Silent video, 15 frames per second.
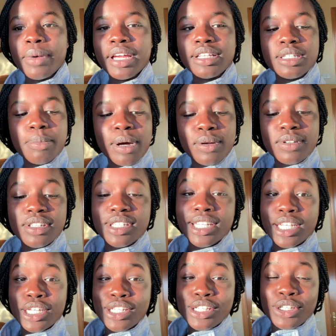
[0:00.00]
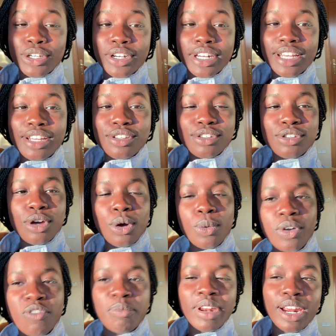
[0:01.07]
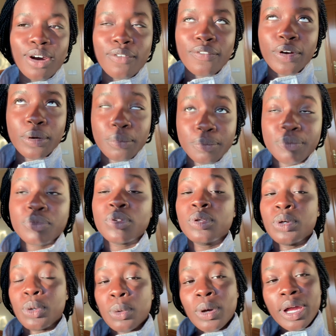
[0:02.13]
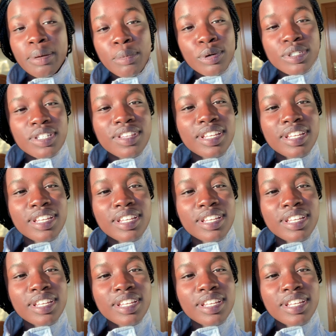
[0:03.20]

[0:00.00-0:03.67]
it's about 6 30 so we've been out for quite most of